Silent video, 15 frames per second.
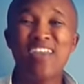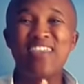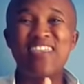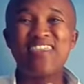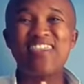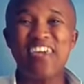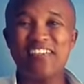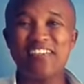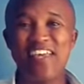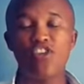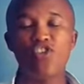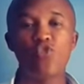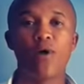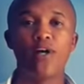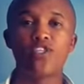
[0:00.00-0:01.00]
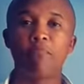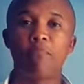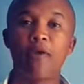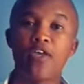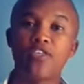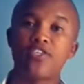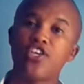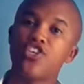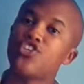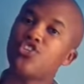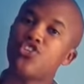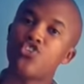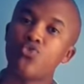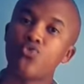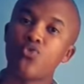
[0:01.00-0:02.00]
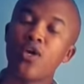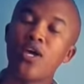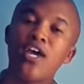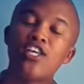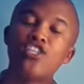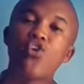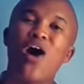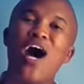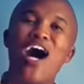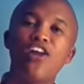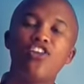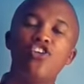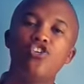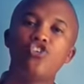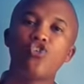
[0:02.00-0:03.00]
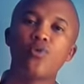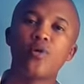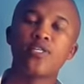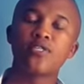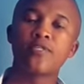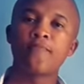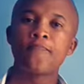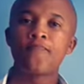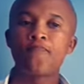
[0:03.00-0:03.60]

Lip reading: the things that you want to pay attention to. So how do you do it?